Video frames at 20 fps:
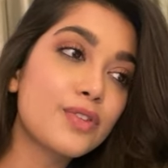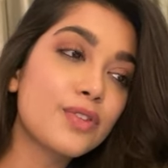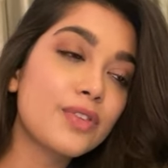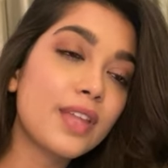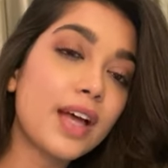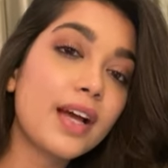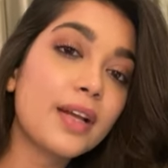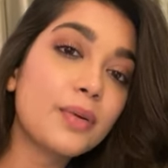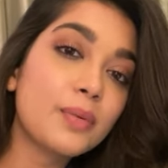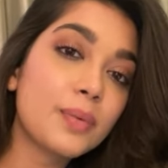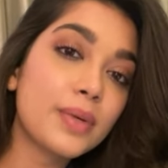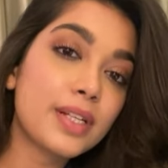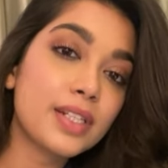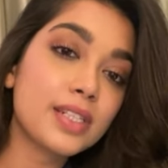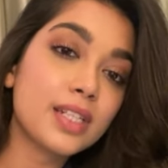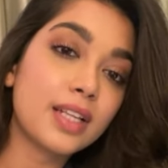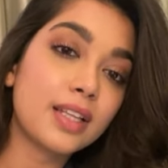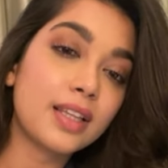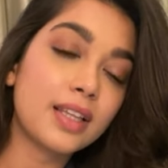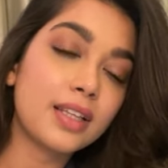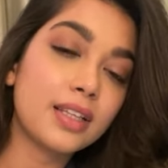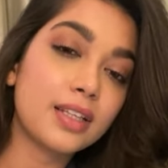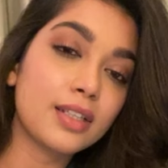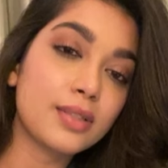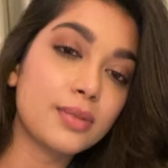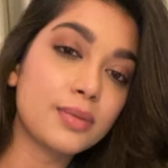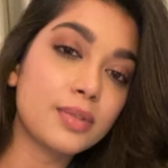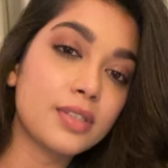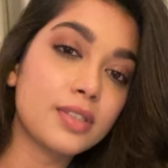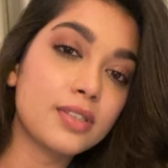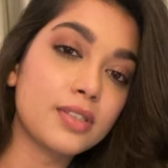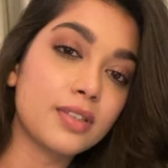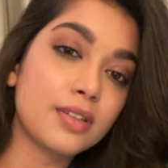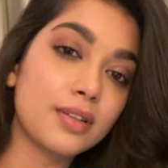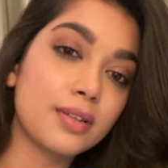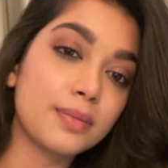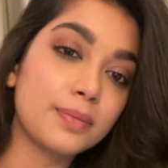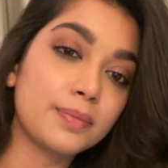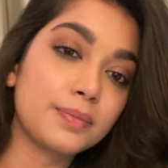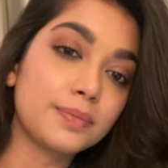So that ways, I think it was,
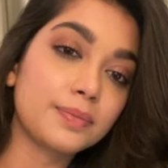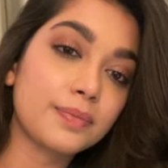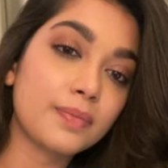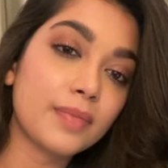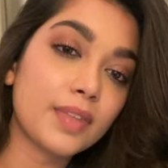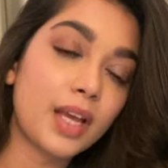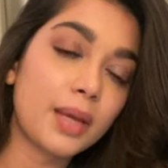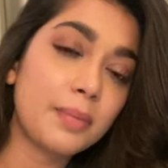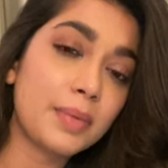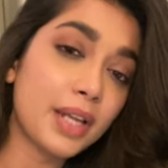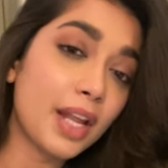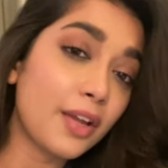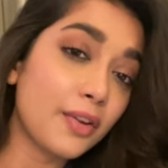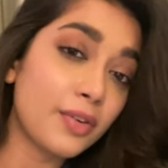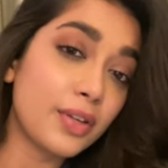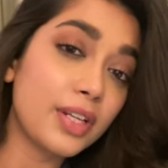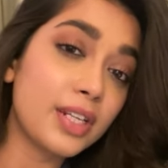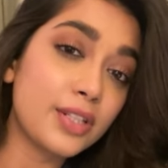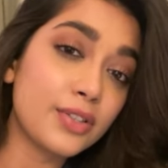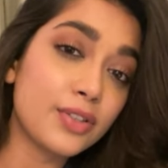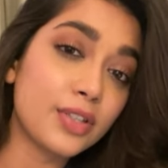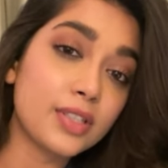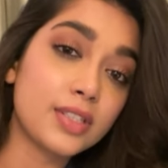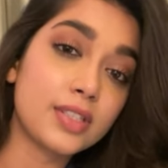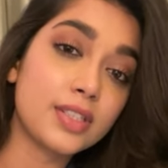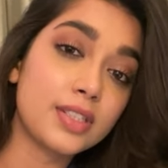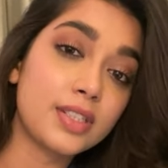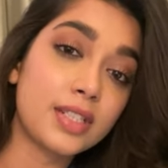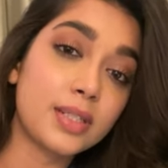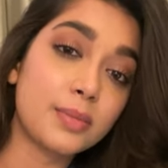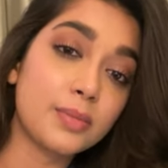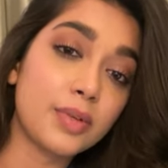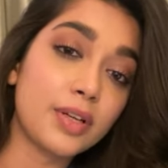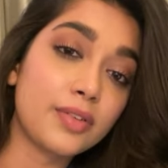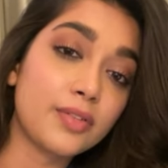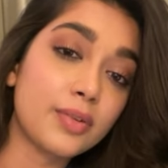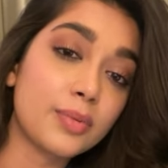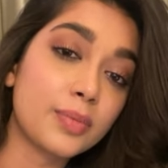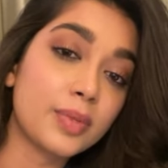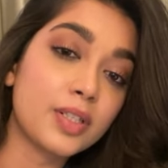I mean, I really trust the team,
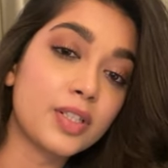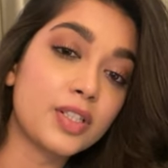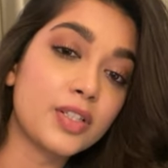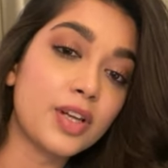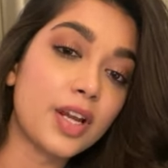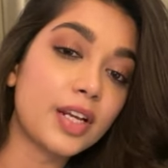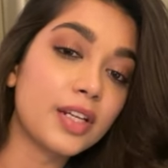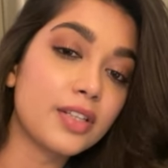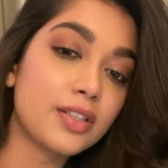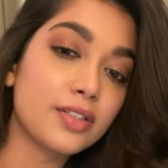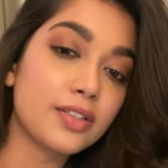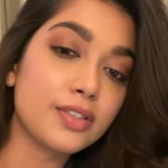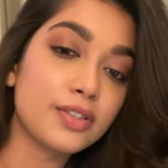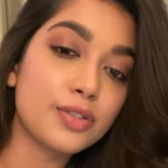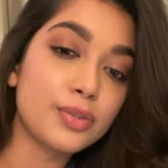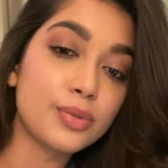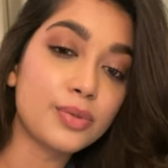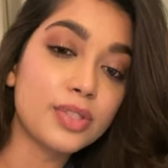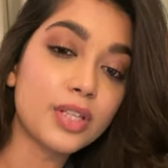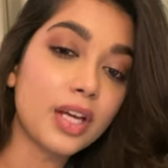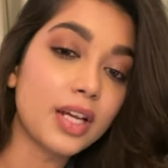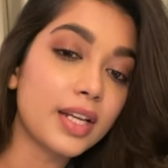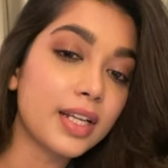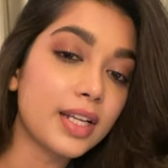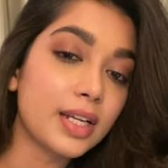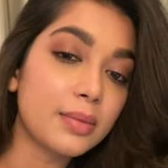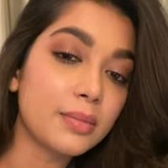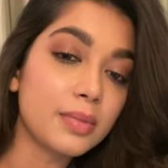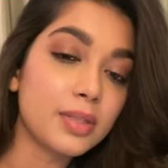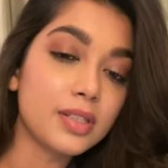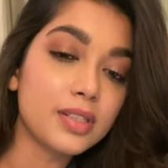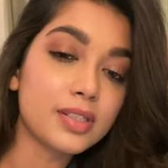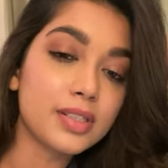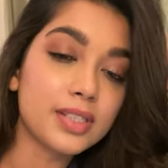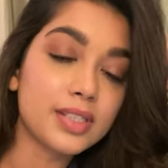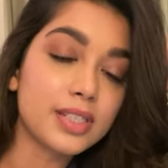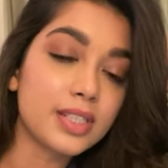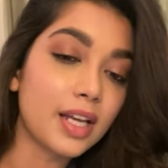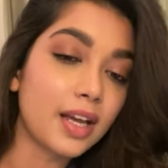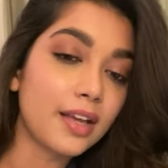right? From the director to
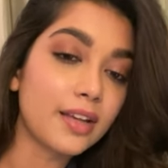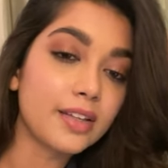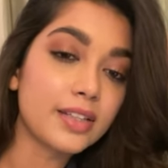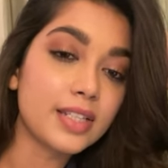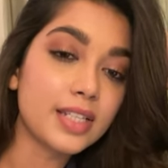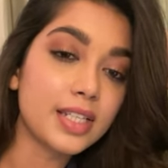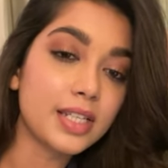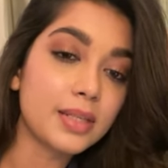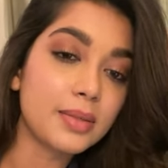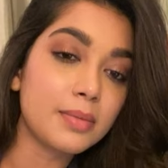Saregama's entire